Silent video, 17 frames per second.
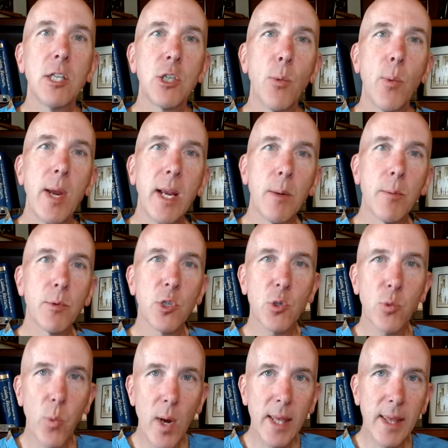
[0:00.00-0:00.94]
so we can
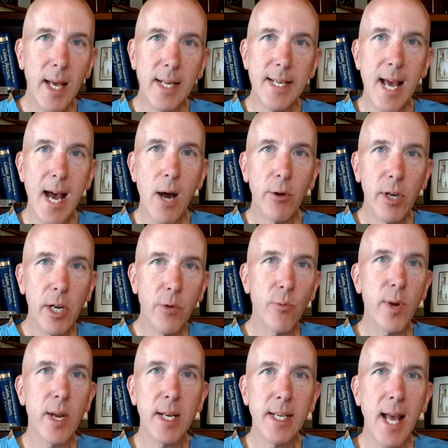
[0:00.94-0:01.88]
swing that down and
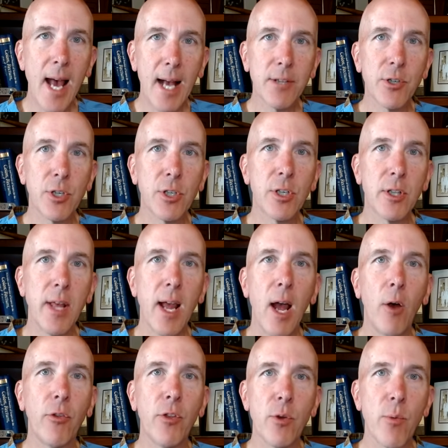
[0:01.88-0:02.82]
reattach it to the
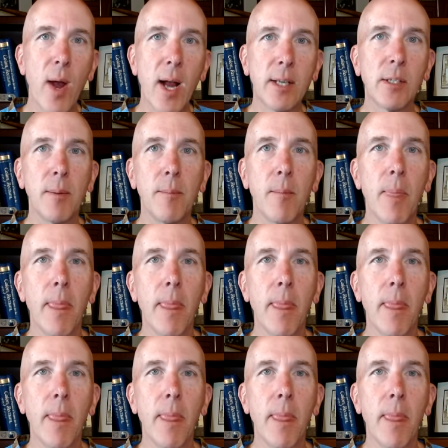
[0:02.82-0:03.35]
healthy rectum.